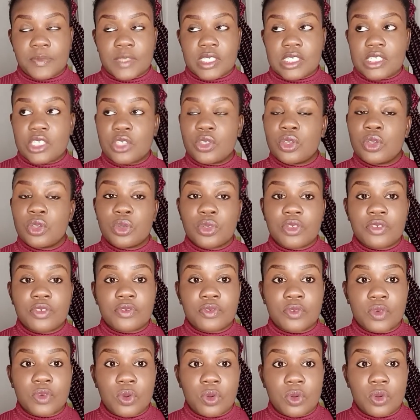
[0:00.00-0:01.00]
you're looking
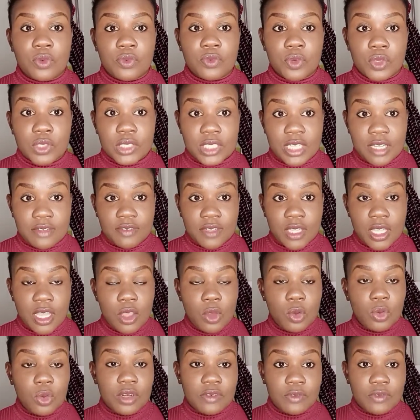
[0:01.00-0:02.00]
for a phone cover
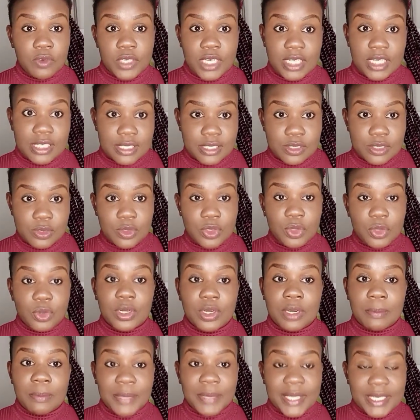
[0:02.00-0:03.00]
or a phone accessory
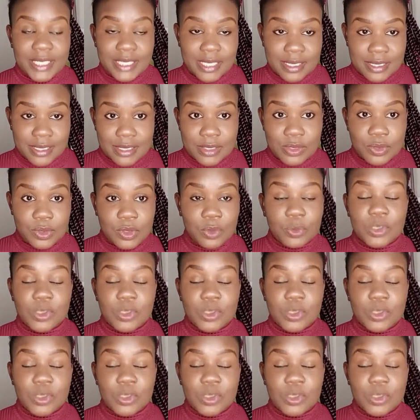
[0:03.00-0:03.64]
or a pet accessory,